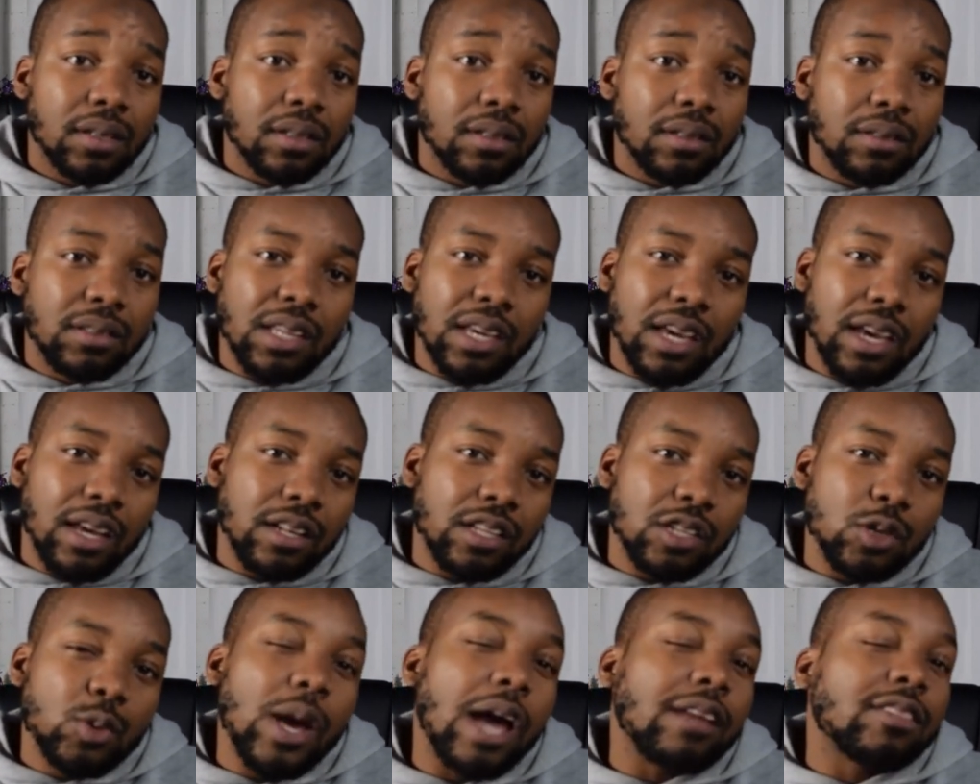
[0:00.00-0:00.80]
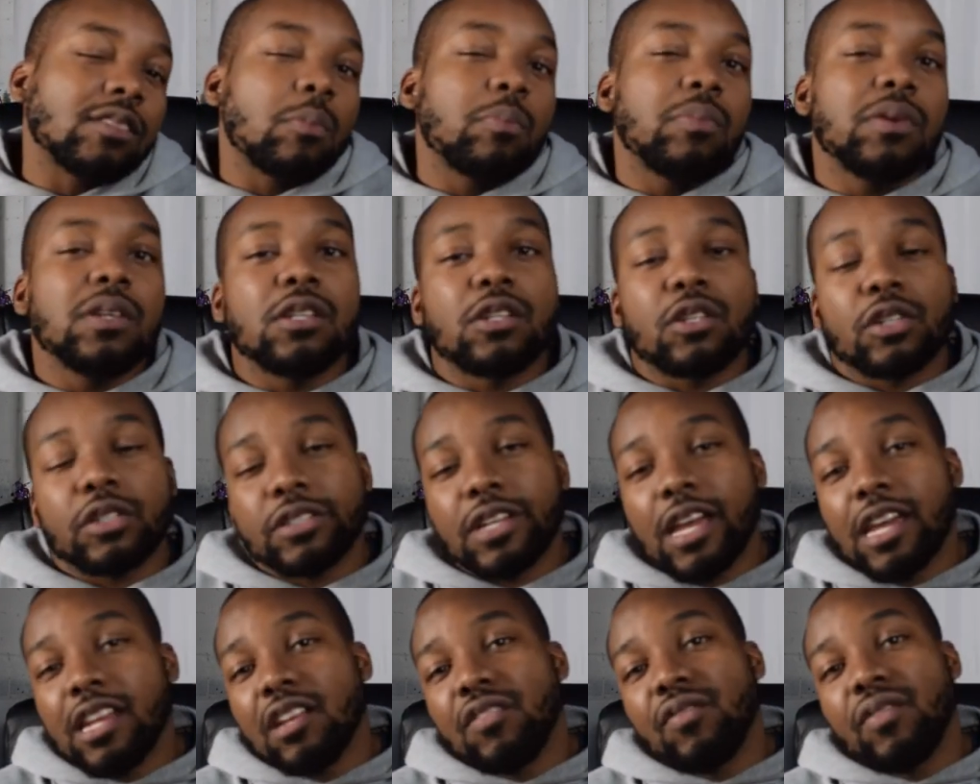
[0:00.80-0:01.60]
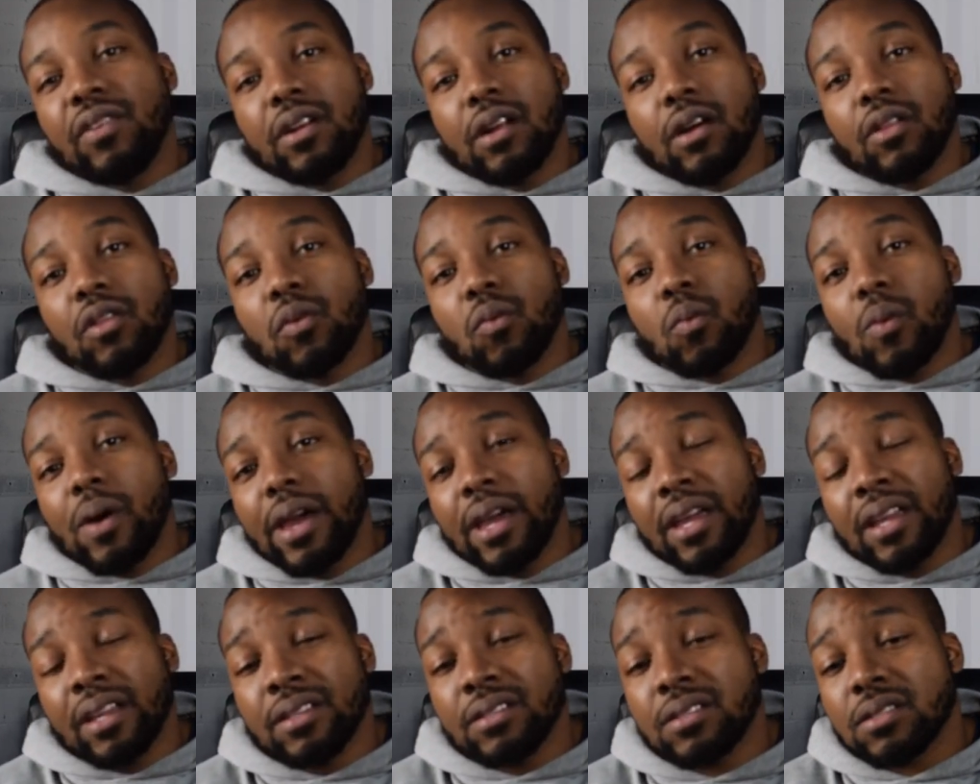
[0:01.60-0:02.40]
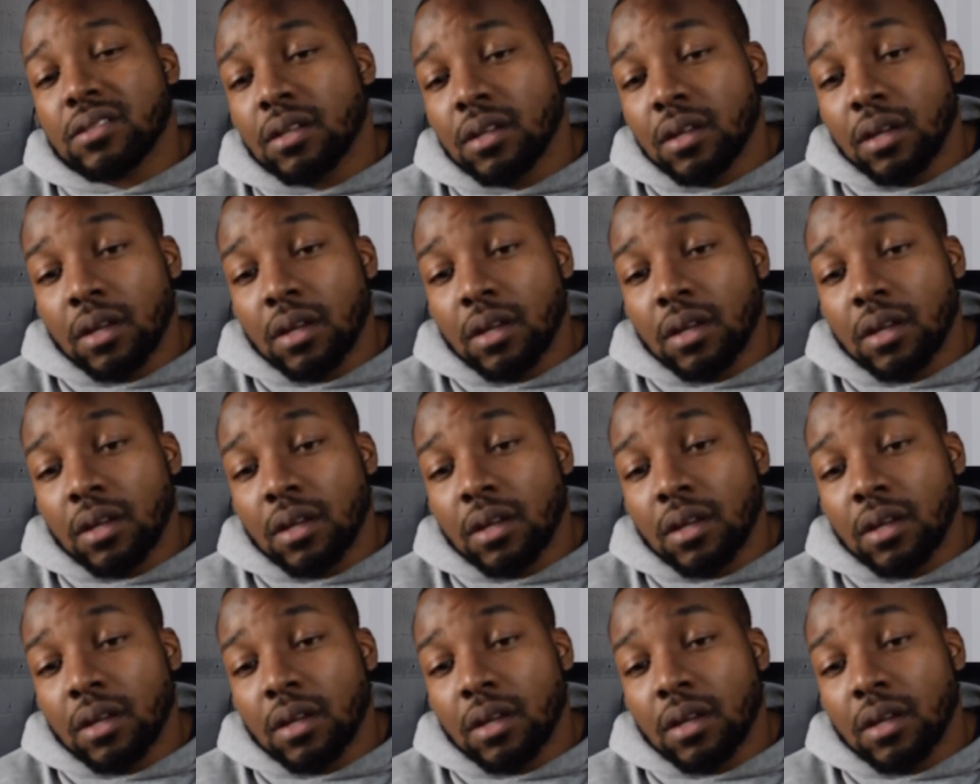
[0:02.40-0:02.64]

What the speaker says: then you have to be creative in other ways.